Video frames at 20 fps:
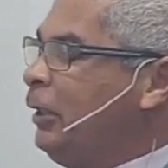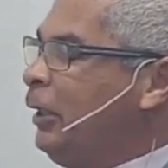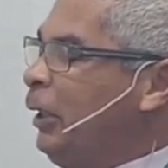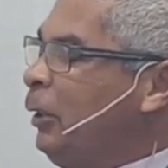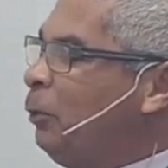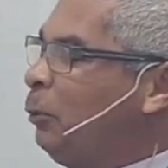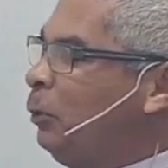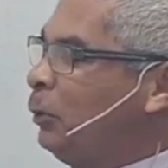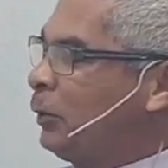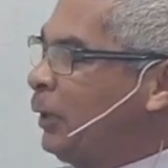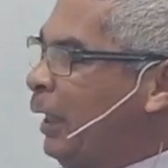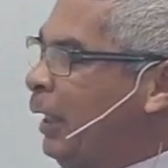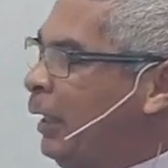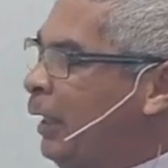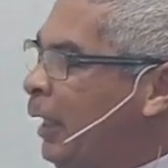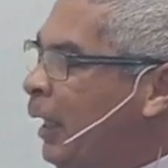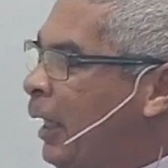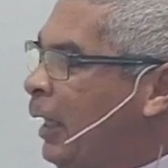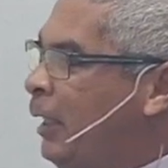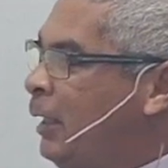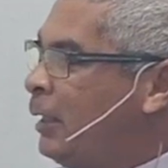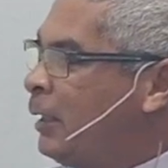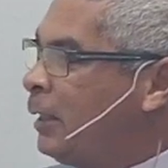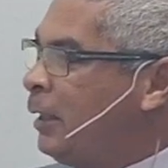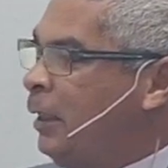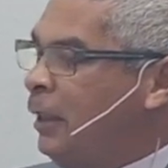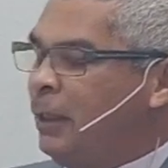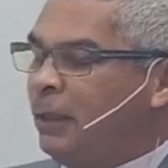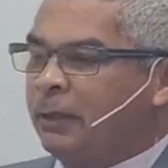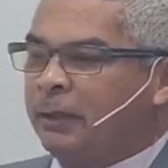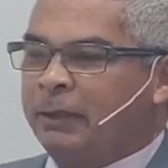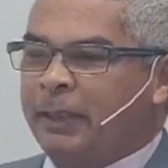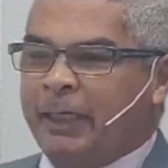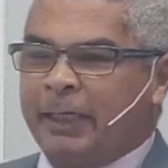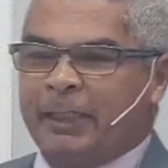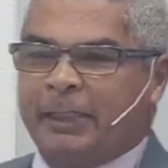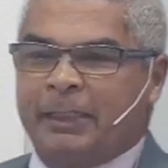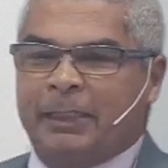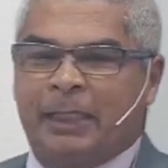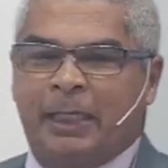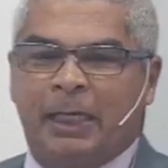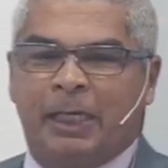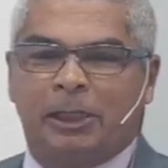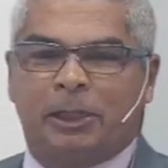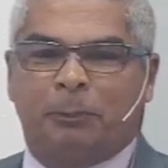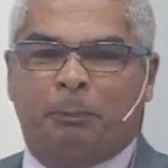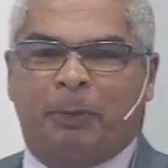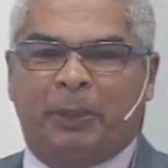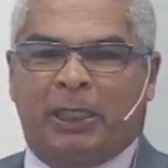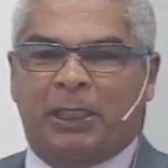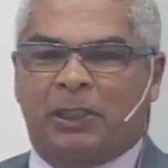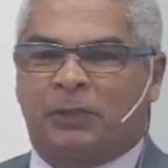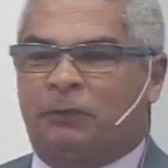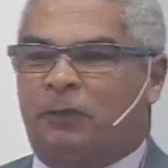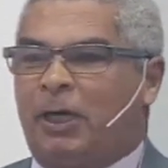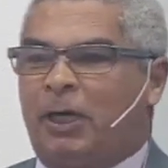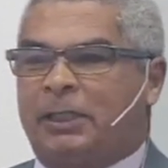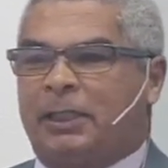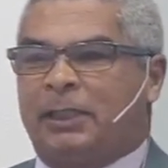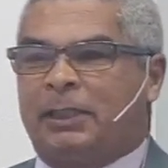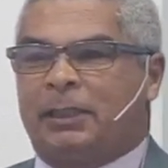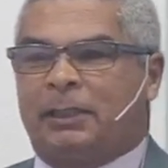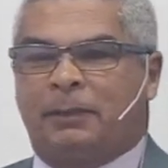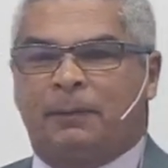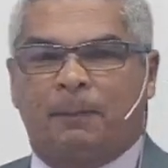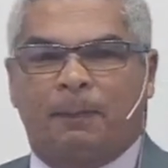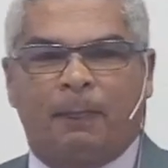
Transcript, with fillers: And Jesus says, "And you will find rest